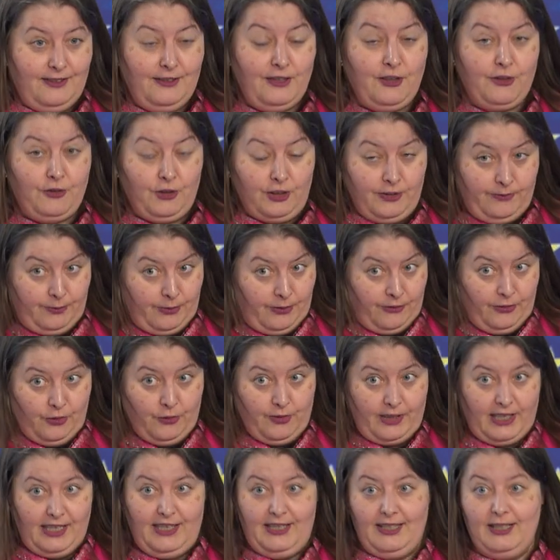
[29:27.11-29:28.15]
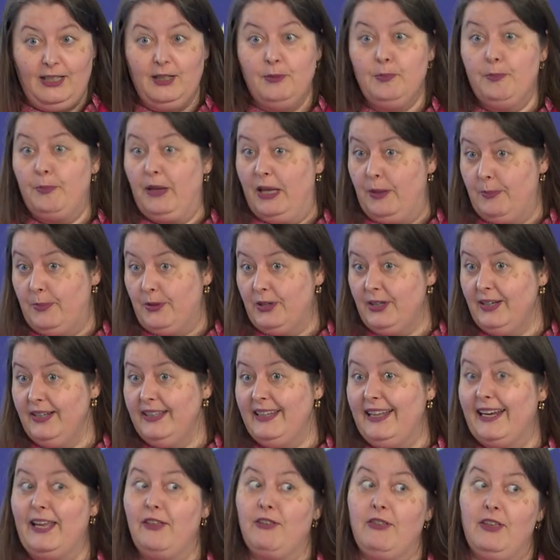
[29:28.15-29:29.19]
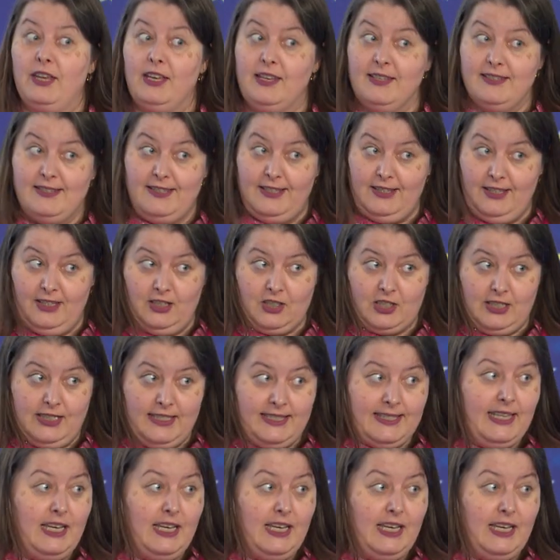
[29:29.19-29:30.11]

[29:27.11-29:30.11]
thought-provoking paper that I think is in the early